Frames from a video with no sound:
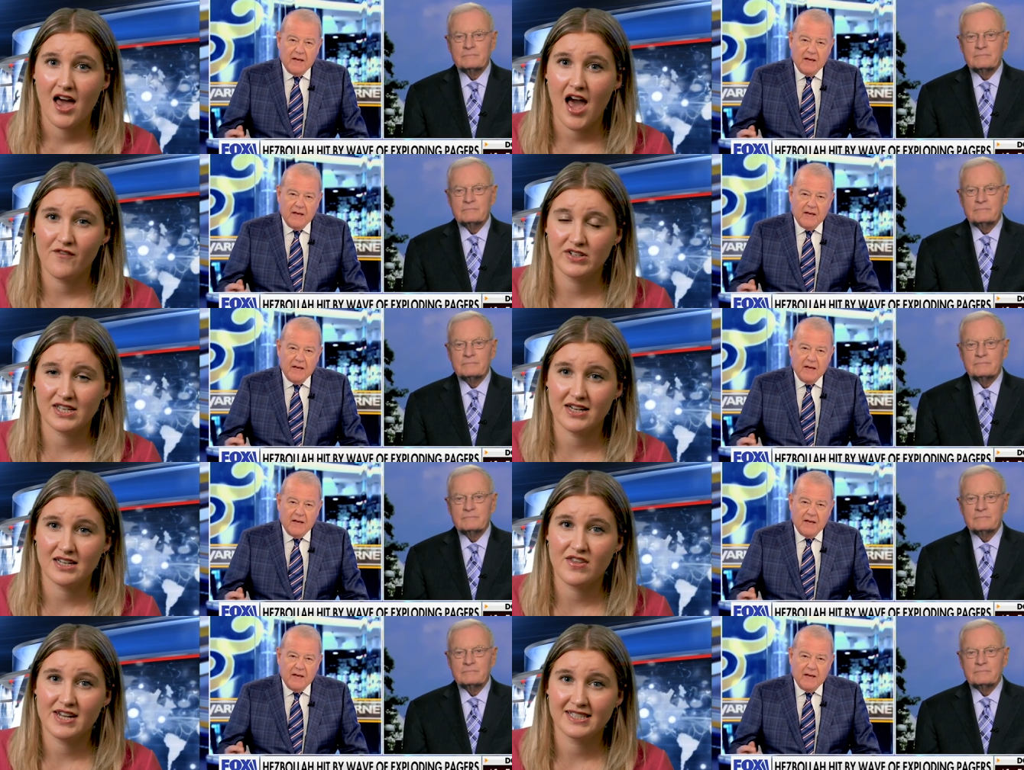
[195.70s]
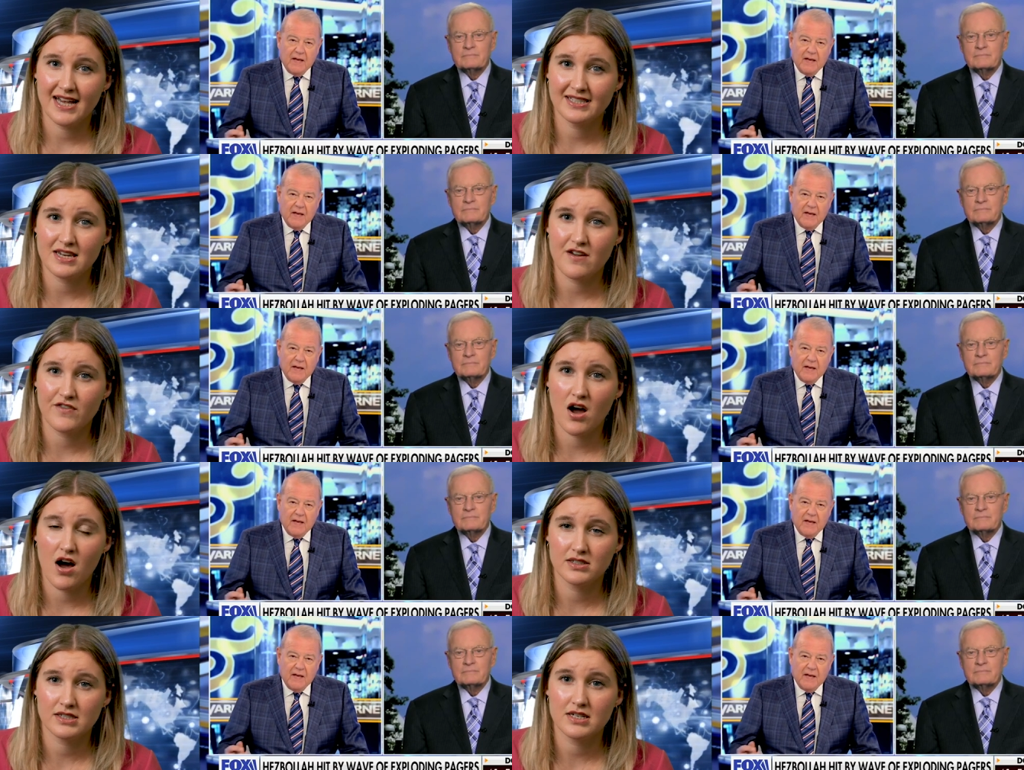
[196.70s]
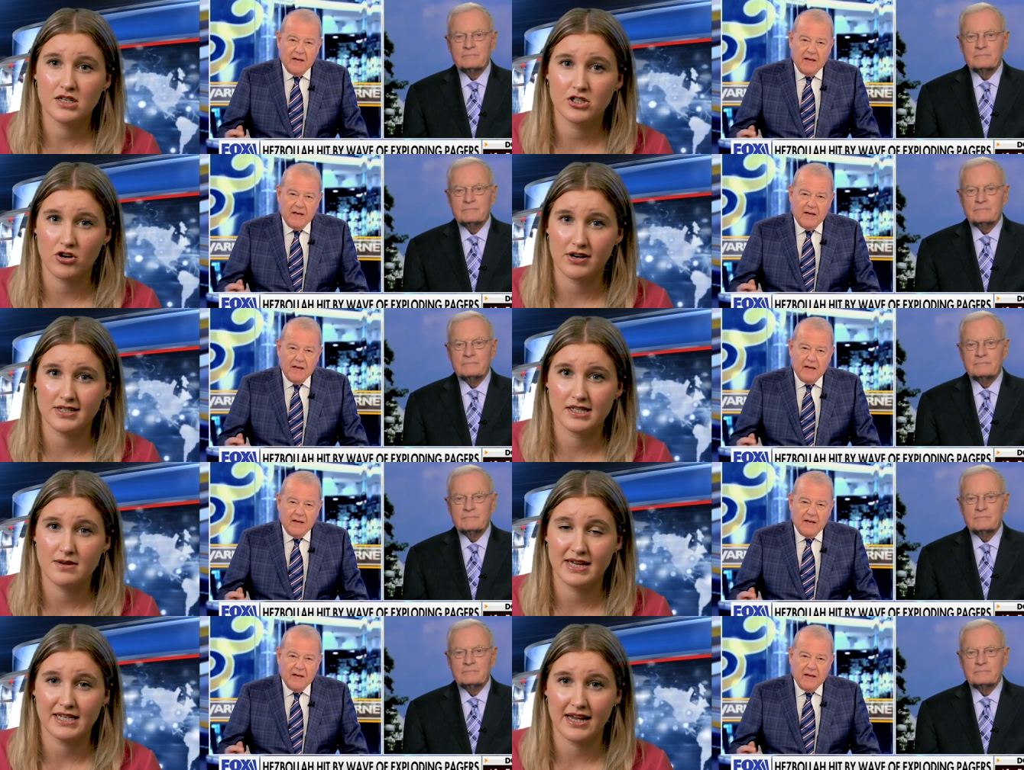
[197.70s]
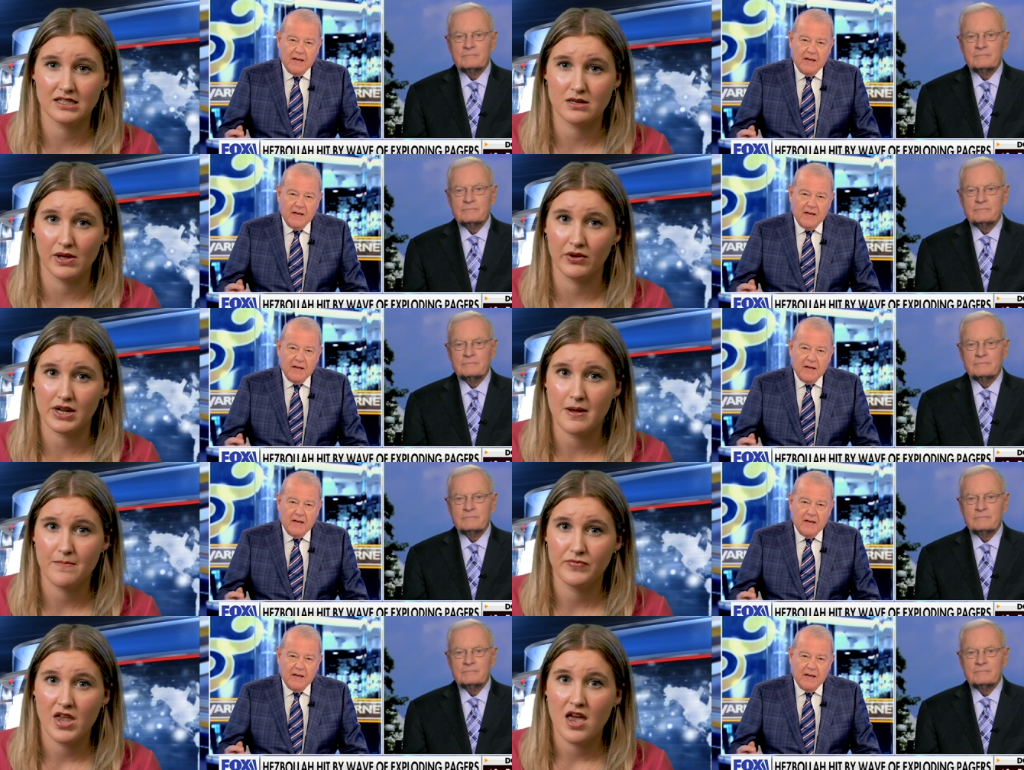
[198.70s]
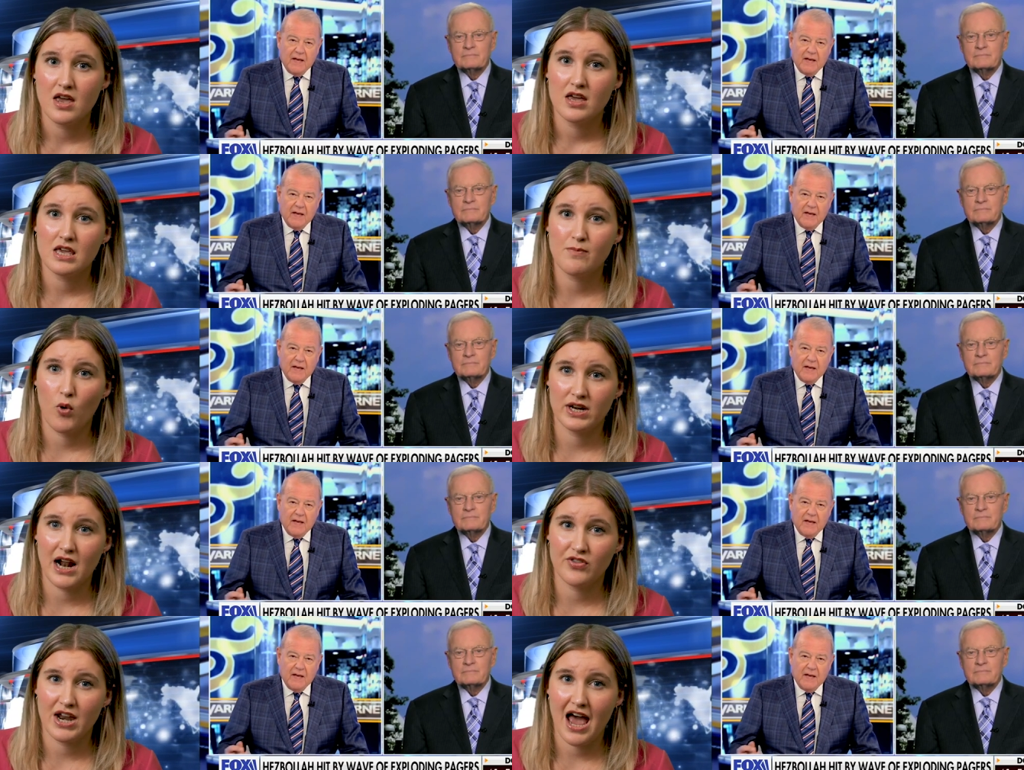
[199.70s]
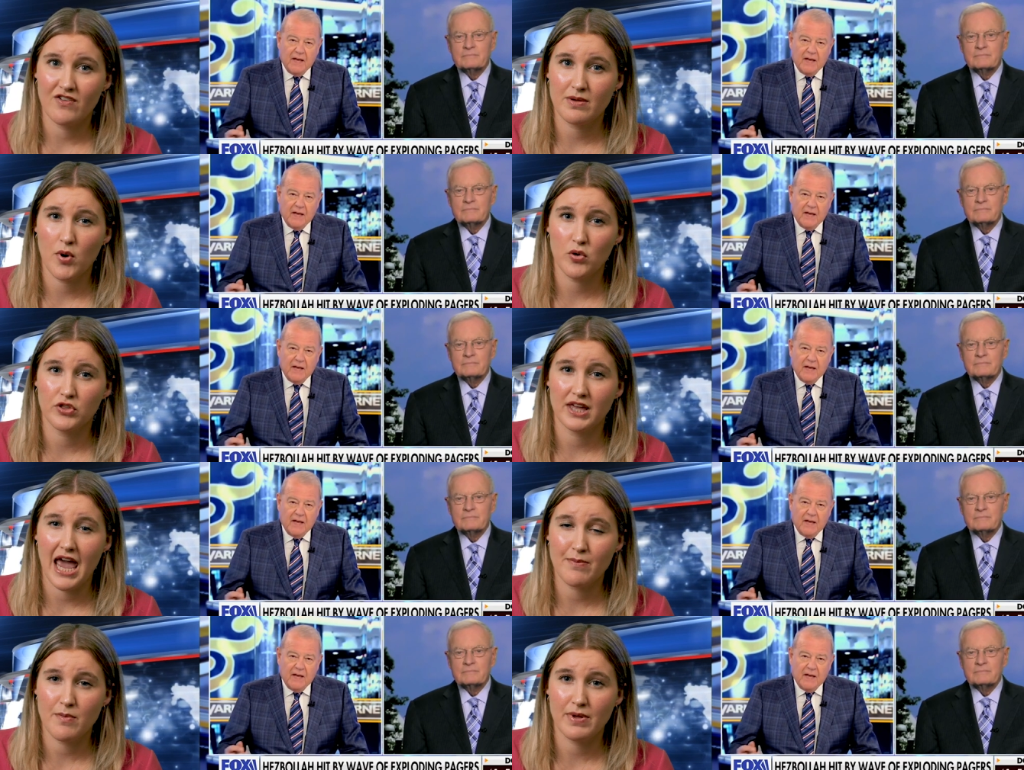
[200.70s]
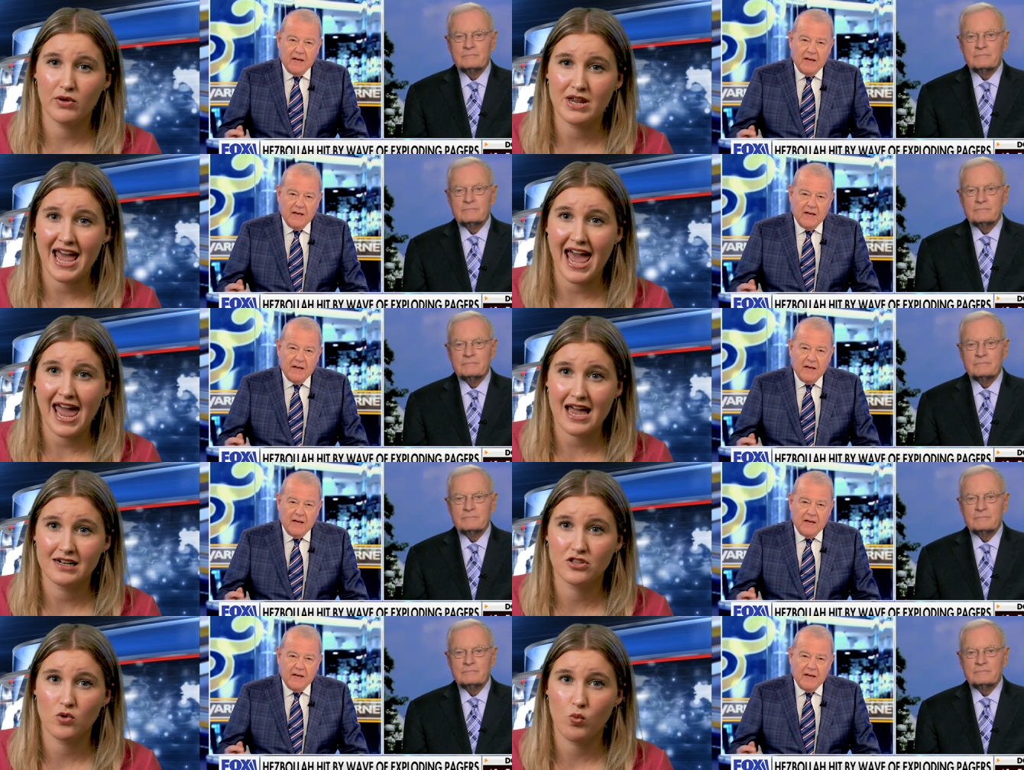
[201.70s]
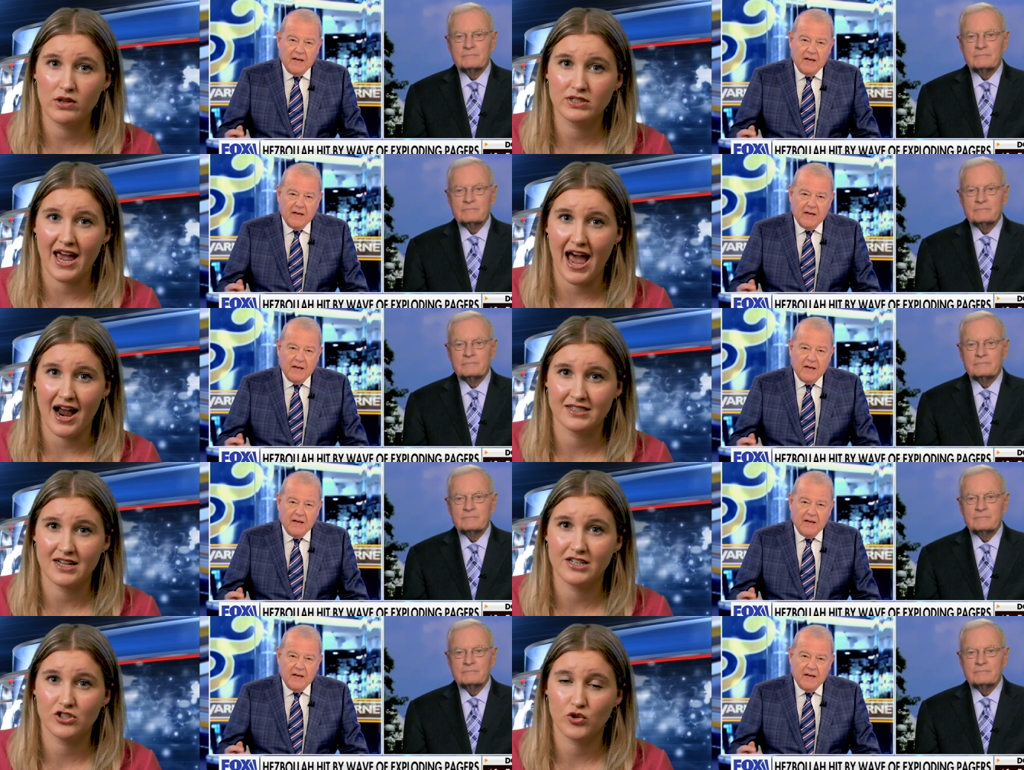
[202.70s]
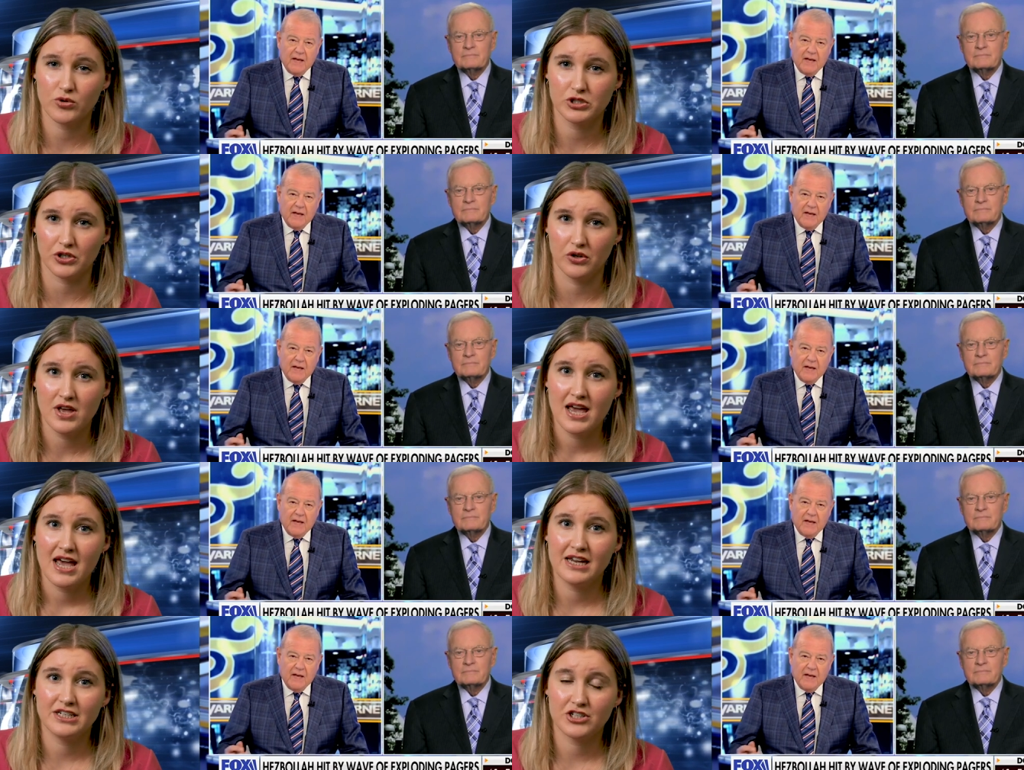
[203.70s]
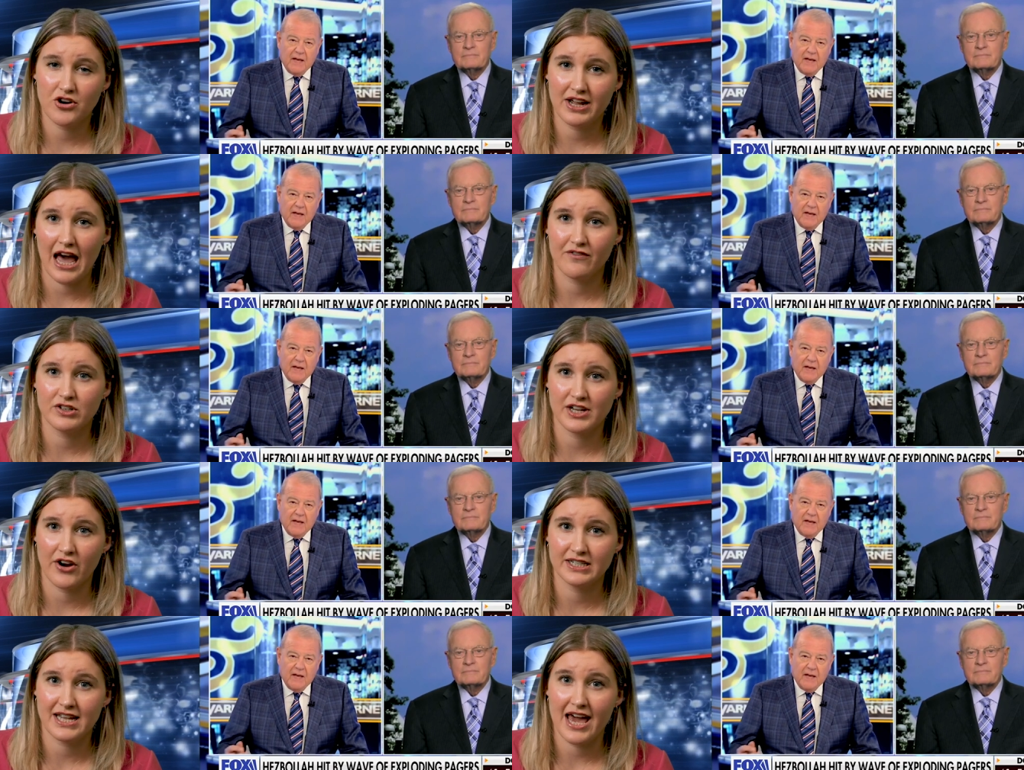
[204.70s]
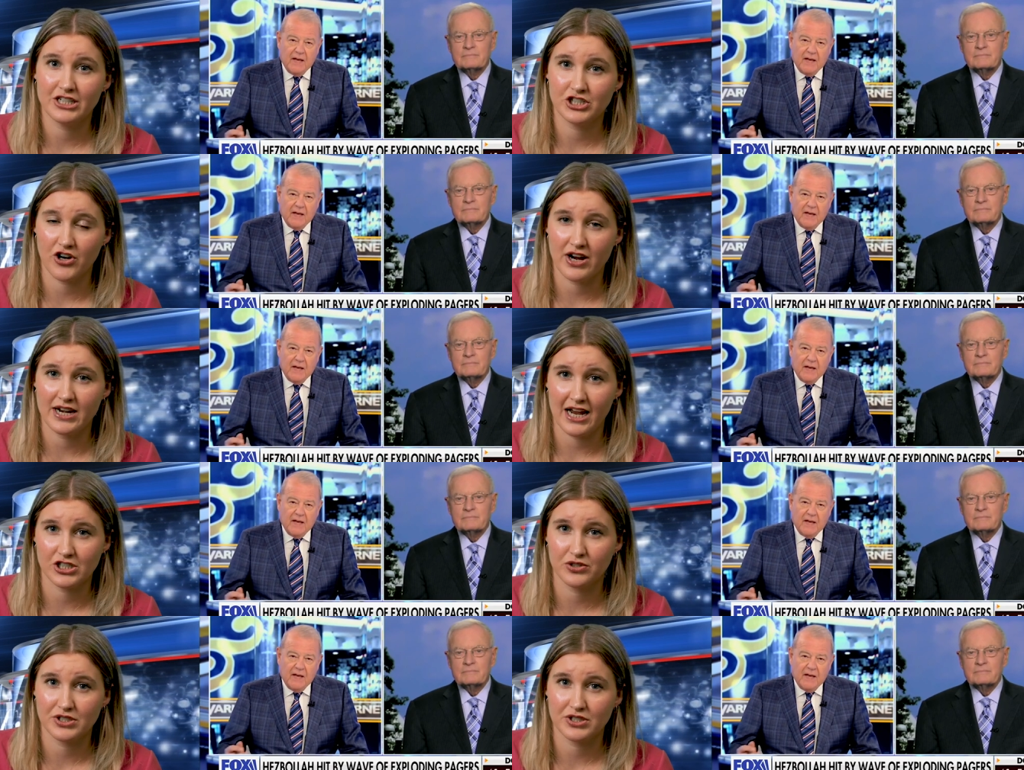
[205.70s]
Speaker 1: emphasizing the necessity of constant deterrence to maintain stability. He pointed out that having both capability and the will to act is crucial in deterring adversaries and ensuring national